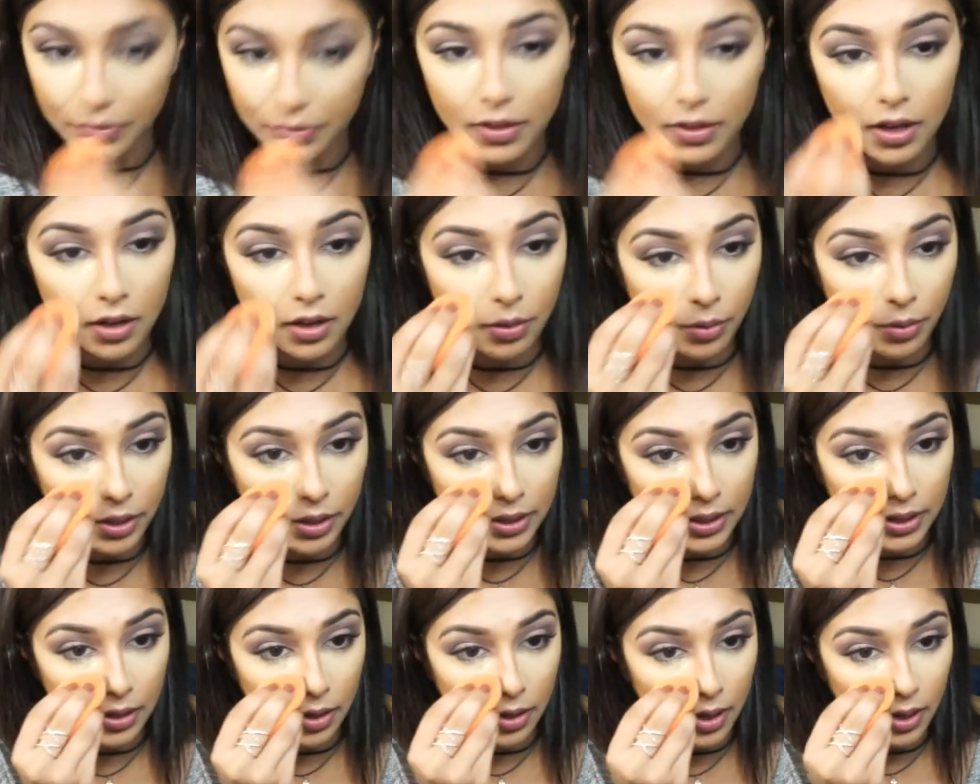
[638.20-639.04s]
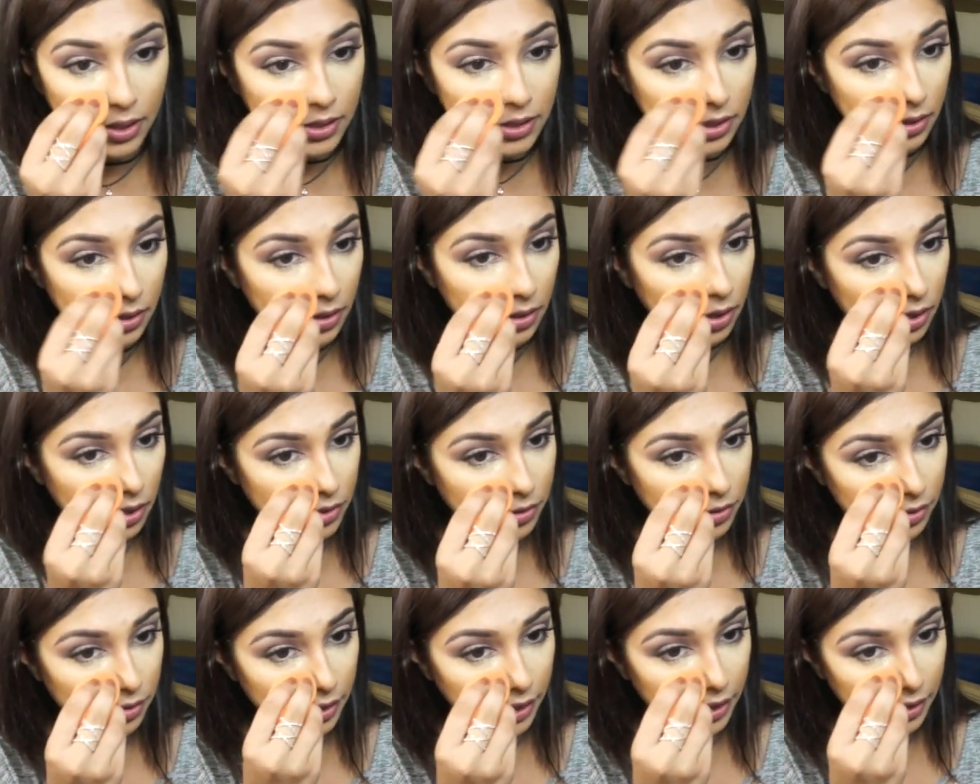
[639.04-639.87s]
I don't want to get onto the
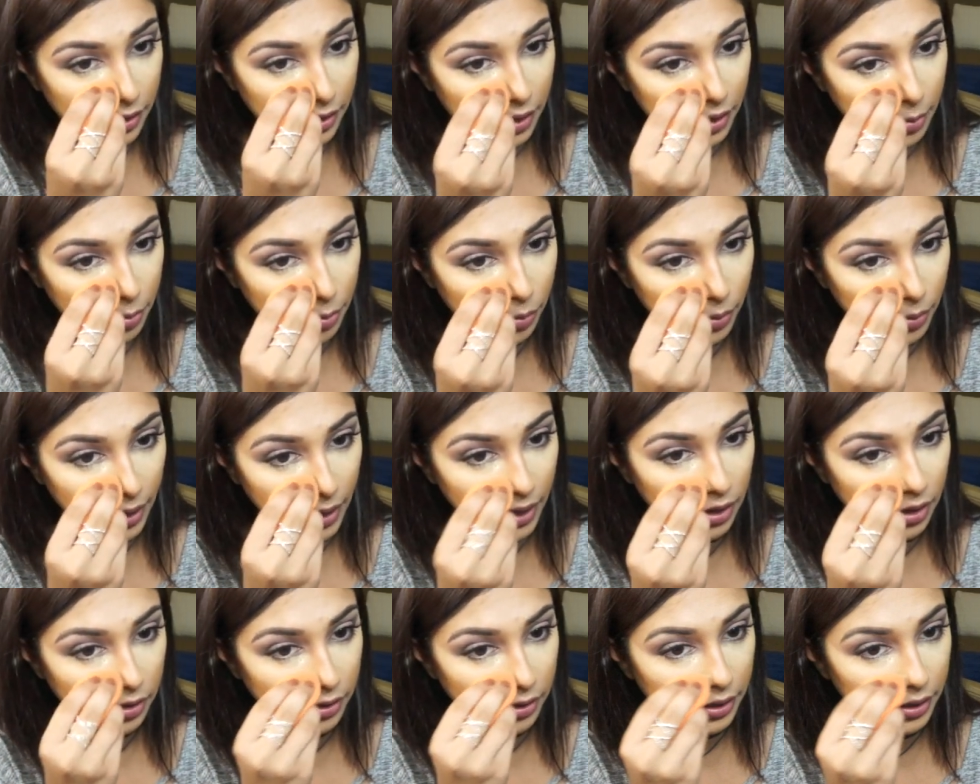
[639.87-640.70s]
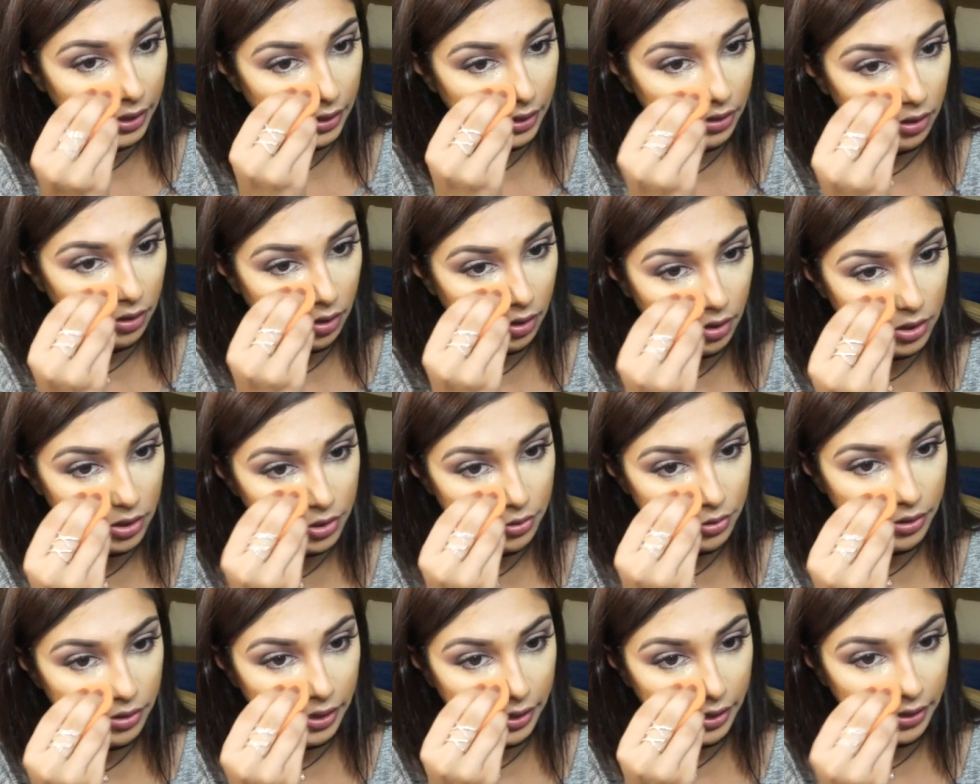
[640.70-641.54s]
contoured area, but right underneath the
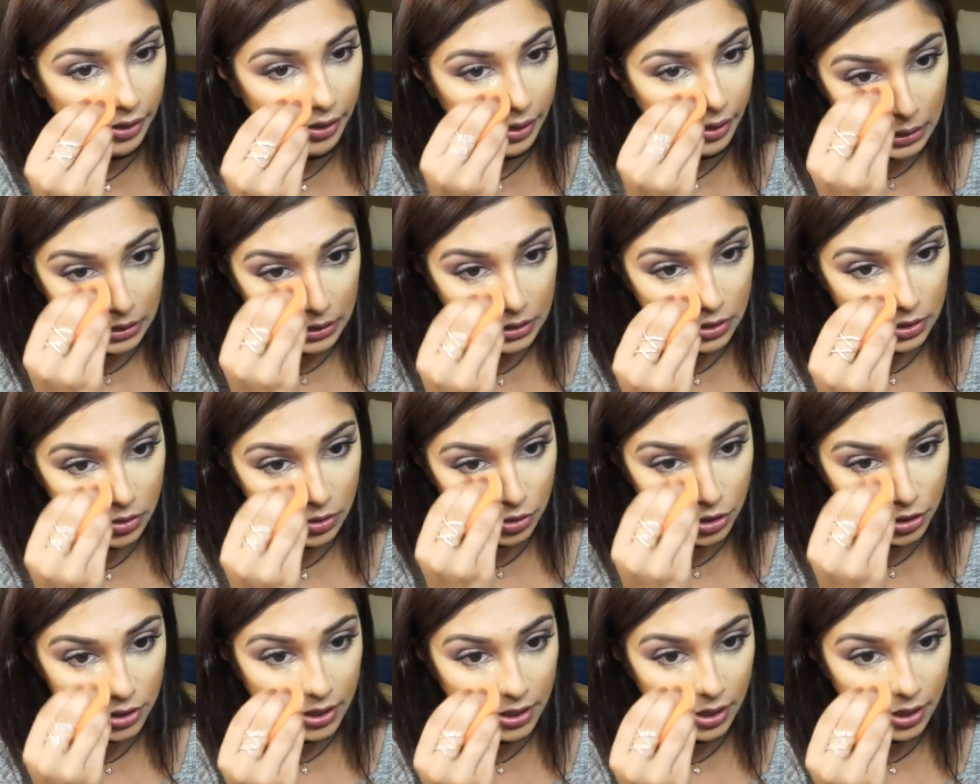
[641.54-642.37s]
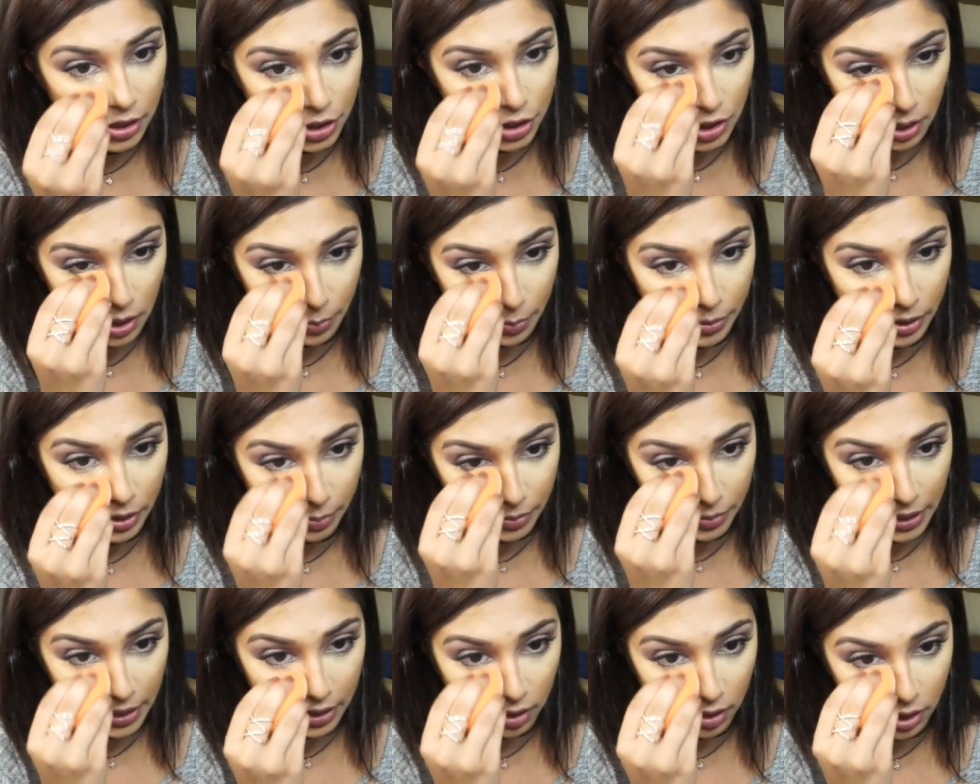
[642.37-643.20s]
contoured area. This will just kind of sharpen
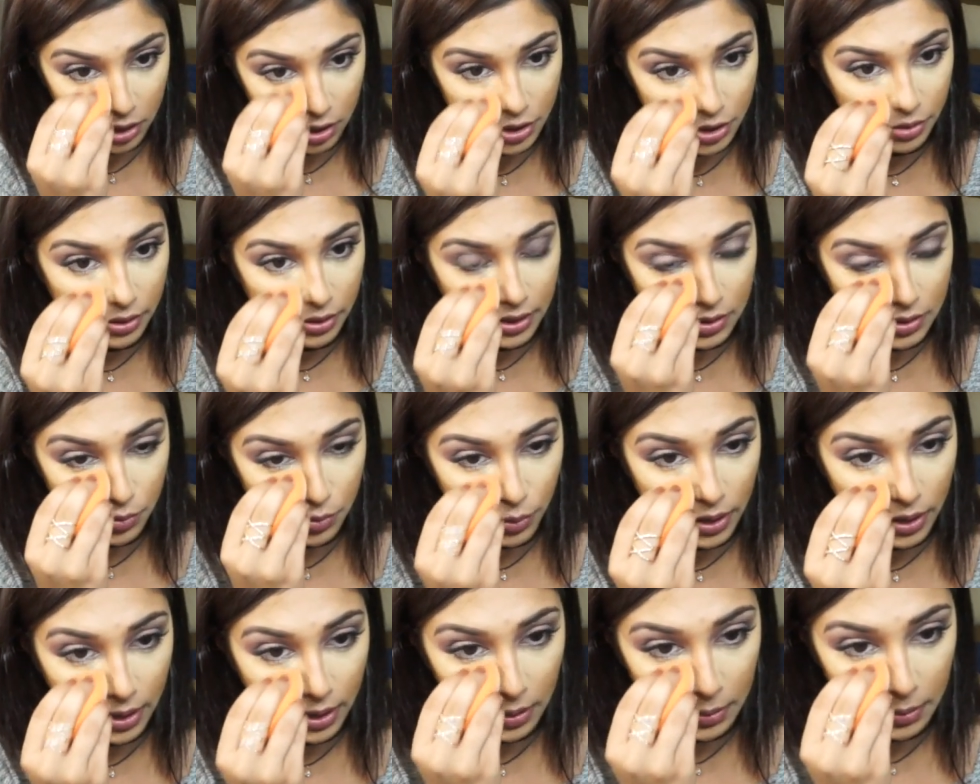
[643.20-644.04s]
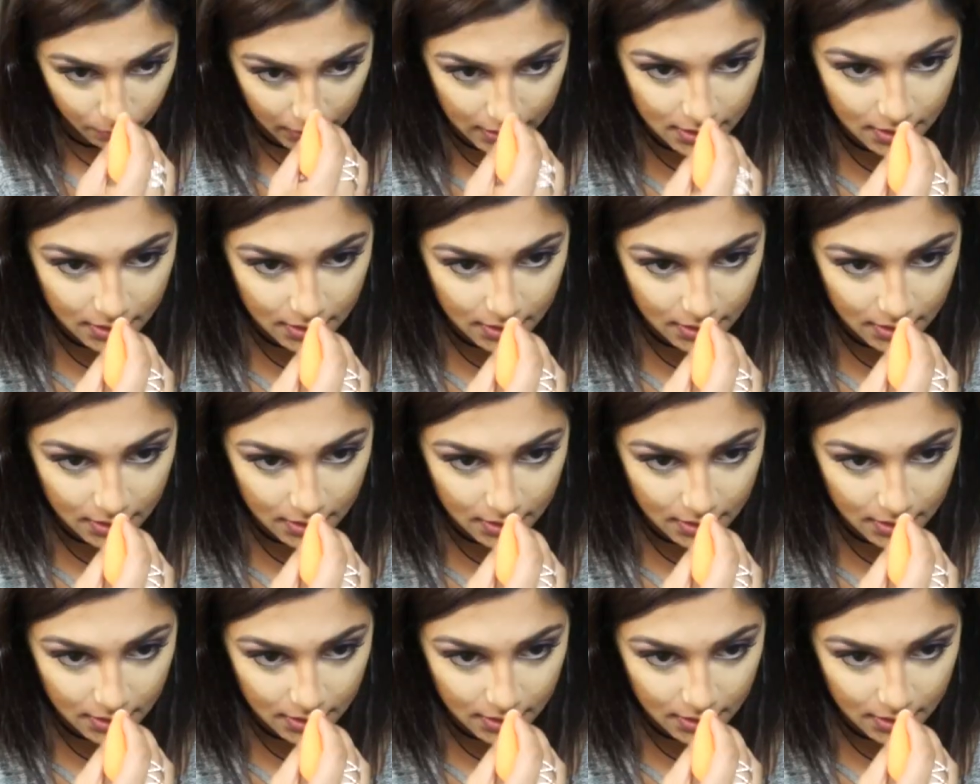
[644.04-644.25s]
up that contour as well.